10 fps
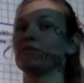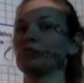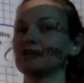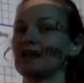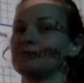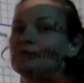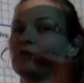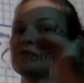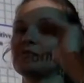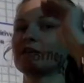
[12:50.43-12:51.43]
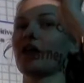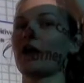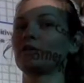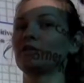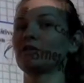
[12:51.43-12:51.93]
The more times you go to
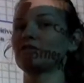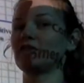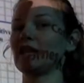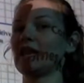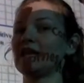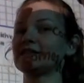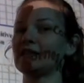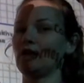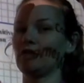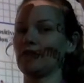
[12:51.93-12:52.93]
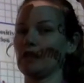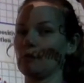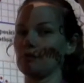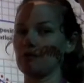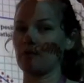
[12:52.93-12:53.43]
McDonald's, the less healthy you
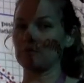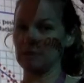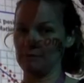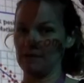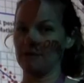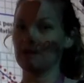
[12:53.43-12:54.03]
will probably be,